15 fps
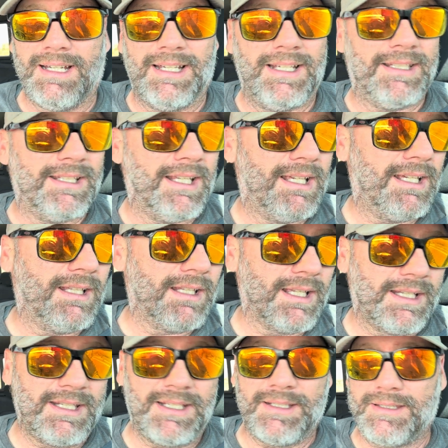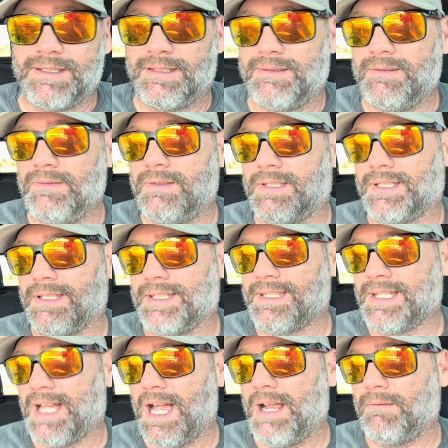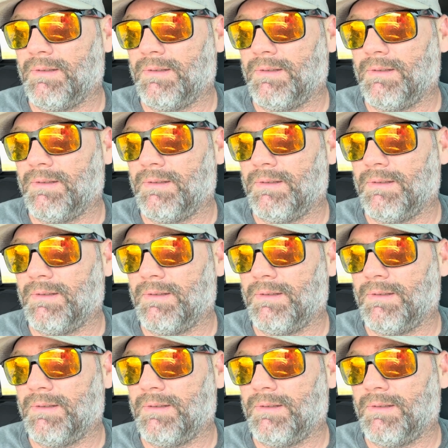and then I need to decide.